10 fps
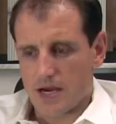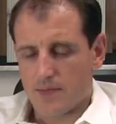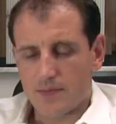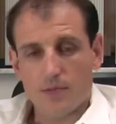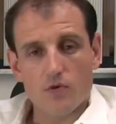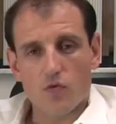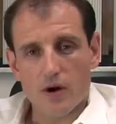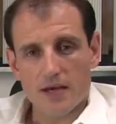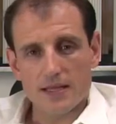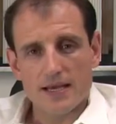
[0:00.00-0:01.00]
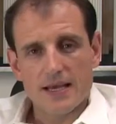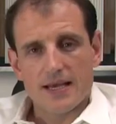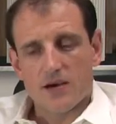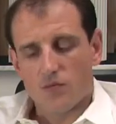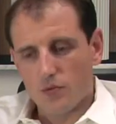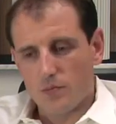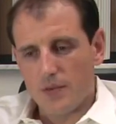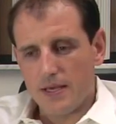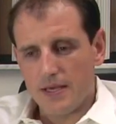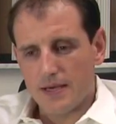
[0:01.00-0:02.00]
Number one would
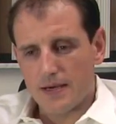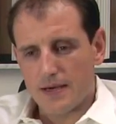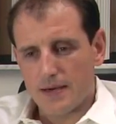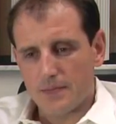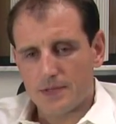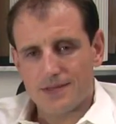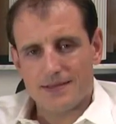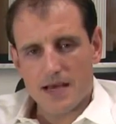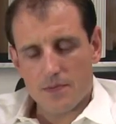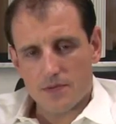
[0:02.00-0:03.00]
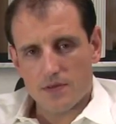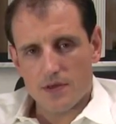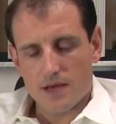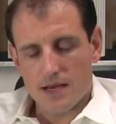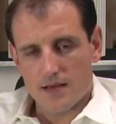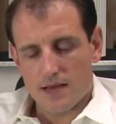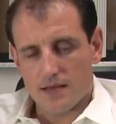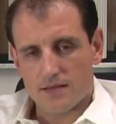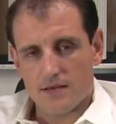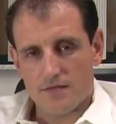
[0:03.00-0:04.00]
be the depth
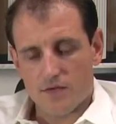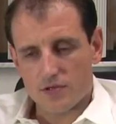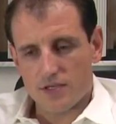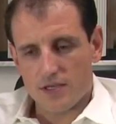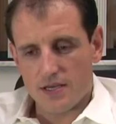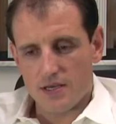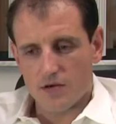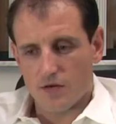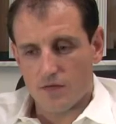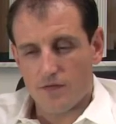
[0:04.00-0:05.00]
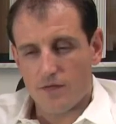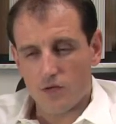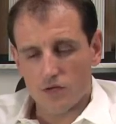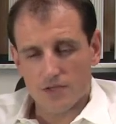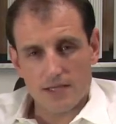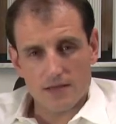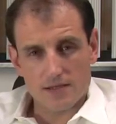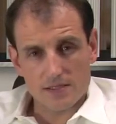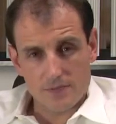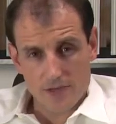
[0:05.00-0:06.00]
and diversity of fuel cell
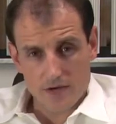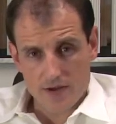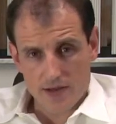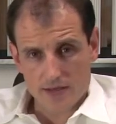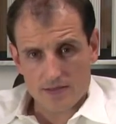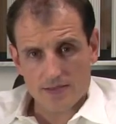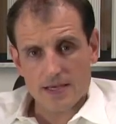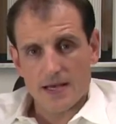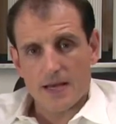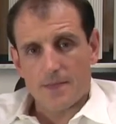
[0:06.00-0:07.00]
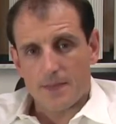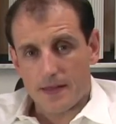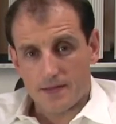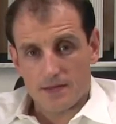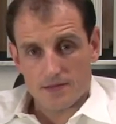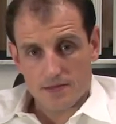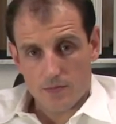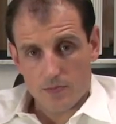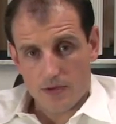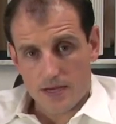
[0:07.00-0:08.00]
experience at this
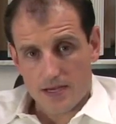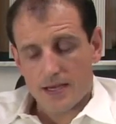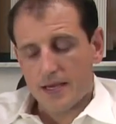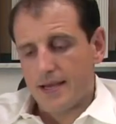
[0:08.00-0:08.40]
company.